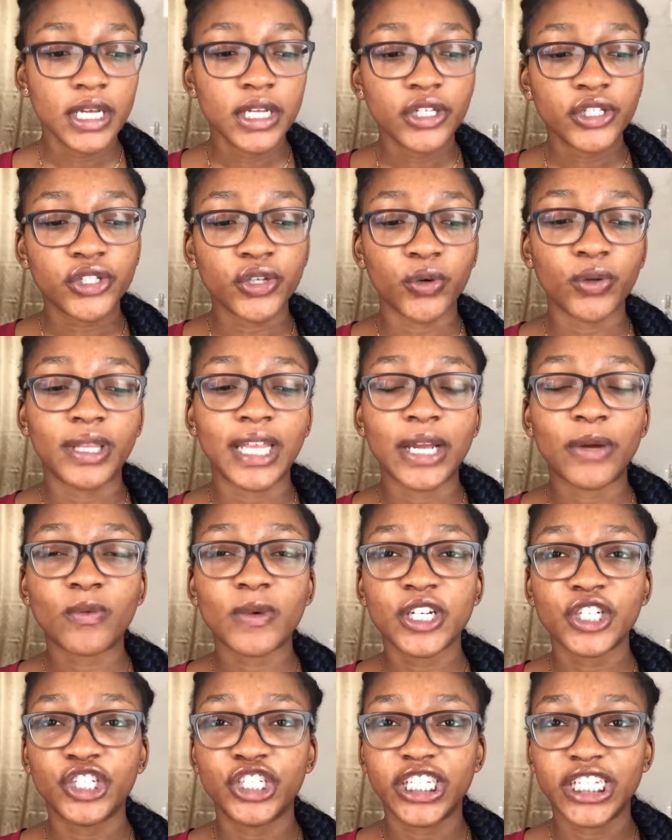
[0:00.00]
So they
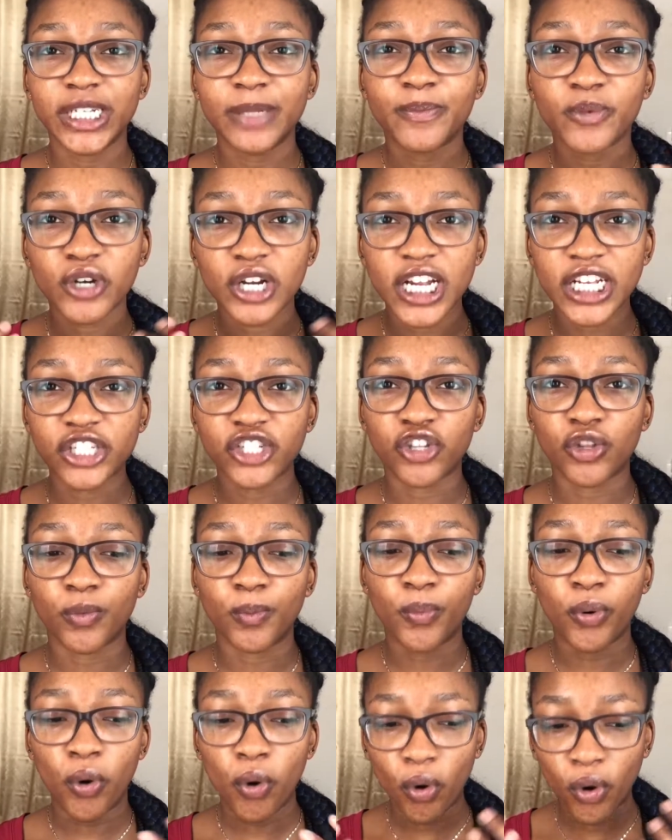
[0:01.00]
reach deeper into the
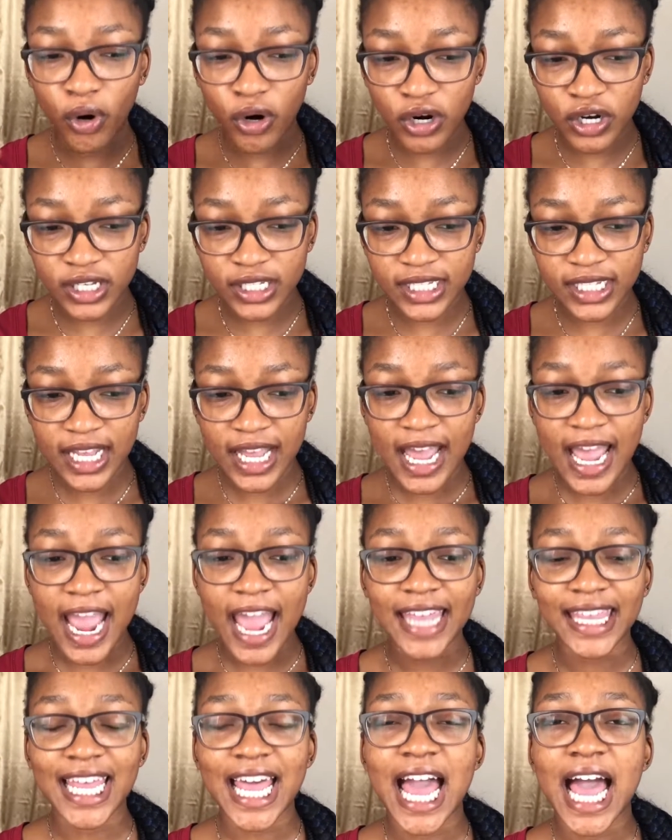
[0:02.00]
pores,
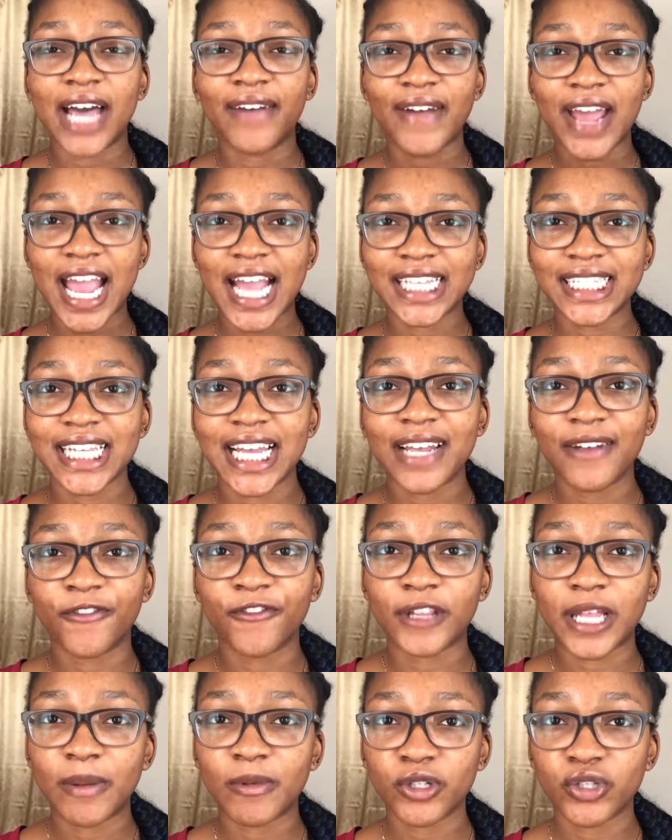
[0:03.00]
and they have
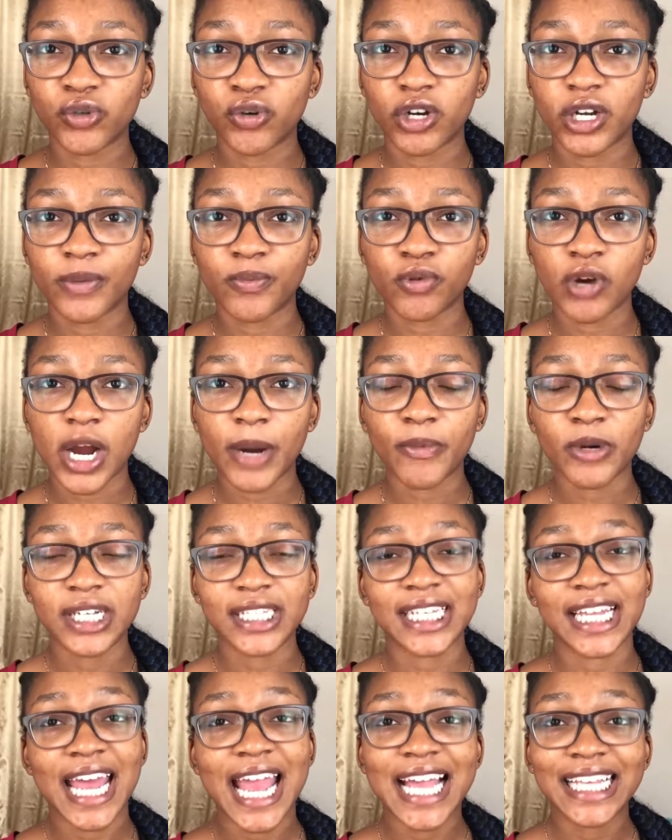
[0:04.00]
anti-inflammatory
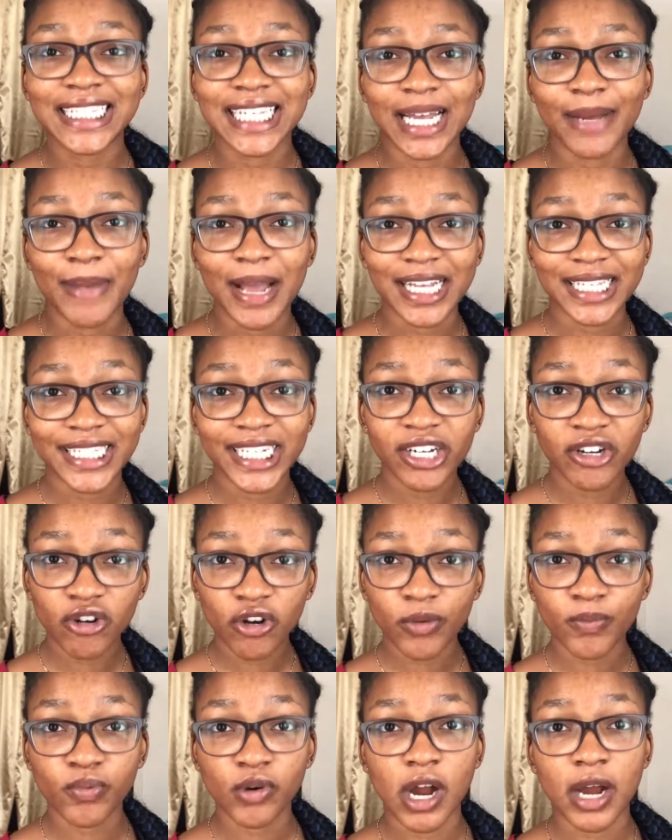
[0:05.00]
properties and
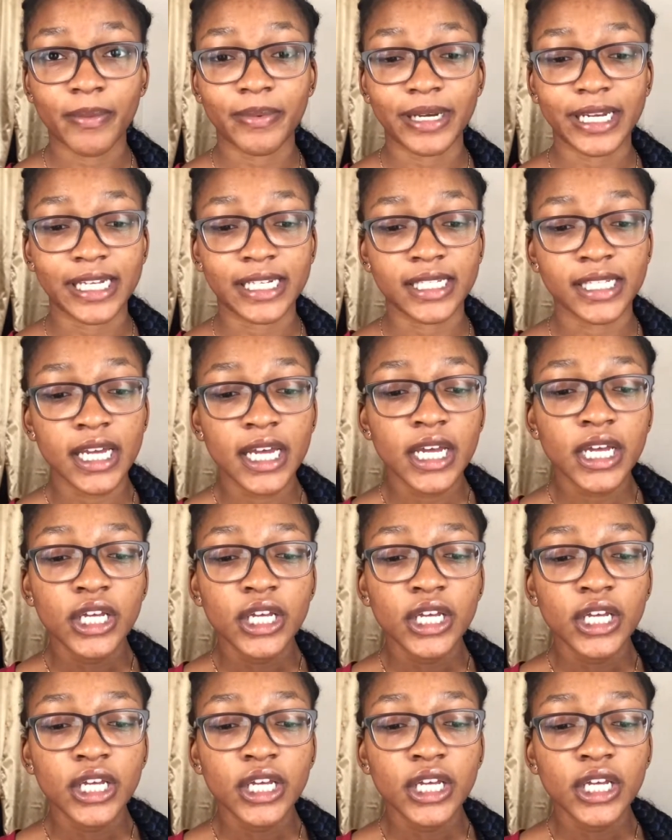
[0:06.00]
antibacterial properties.